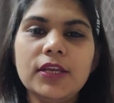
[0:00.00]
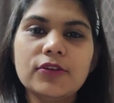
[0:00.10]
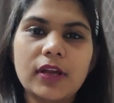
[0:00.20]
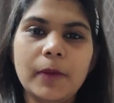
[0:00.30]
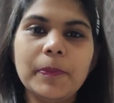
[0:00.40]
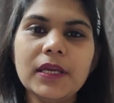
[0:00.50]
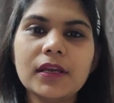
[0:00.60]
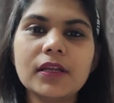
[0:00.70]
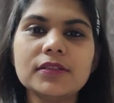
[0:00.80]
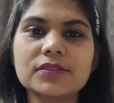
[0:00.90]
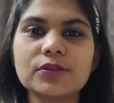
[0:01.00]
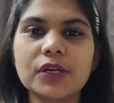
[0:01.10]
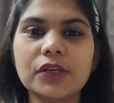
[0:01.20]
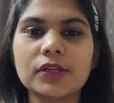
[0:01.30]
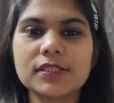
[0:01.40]
In your appearance, you
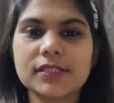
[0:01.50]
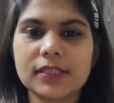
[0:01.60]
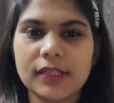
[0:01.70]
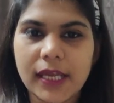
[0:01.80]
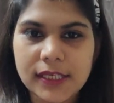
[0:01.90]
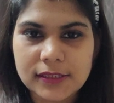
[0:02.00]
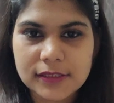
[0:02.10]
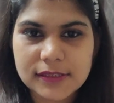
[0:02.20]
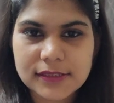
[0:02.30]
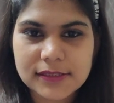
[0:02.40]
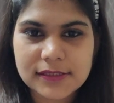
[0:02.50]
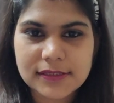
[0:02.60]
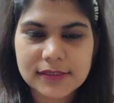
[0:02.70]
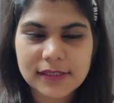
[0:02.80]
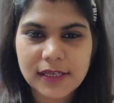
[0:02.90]
cannot sit like
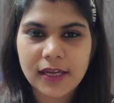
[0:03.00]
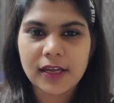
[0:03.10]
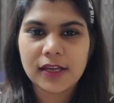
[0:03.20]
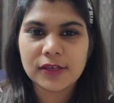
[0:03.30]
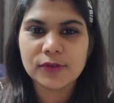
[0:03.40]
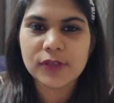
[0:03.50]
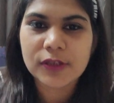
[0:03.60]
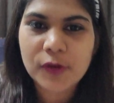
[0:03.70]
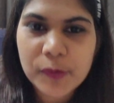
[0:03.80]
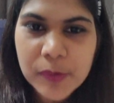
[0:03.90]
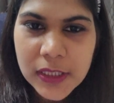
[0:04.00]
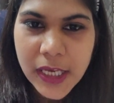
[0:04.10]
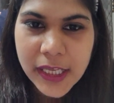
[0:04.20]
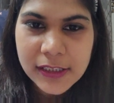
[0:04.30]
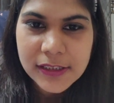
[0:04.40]
this and you cannot be
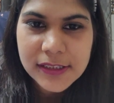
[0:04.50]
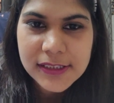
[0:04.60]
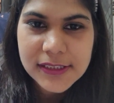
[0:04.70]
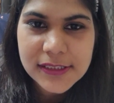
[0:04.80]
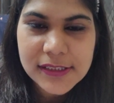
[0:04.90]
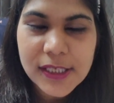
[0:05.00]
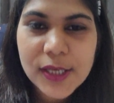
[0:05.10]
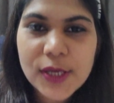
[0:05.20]
like this.